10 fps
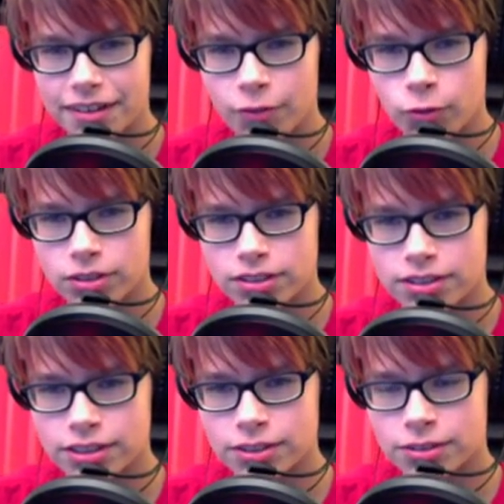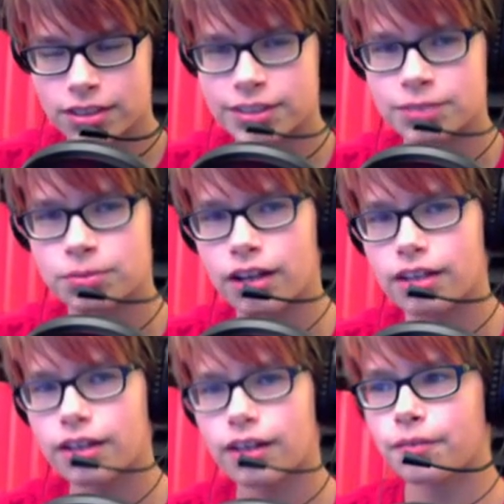of course, this is this duh, is what I.
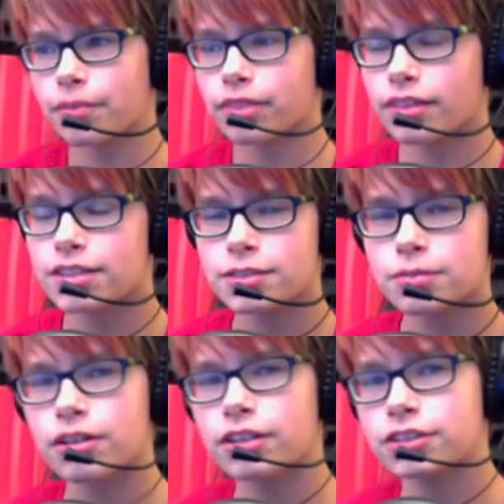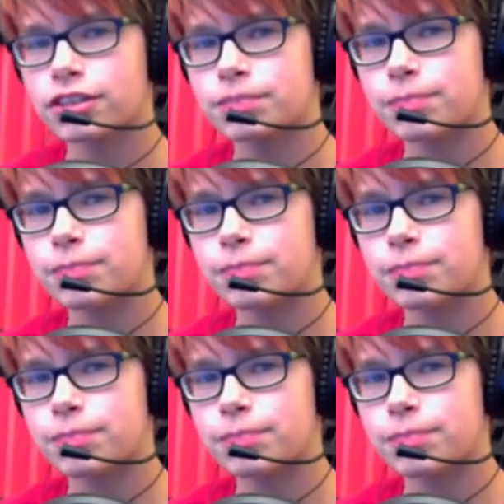This is what I should have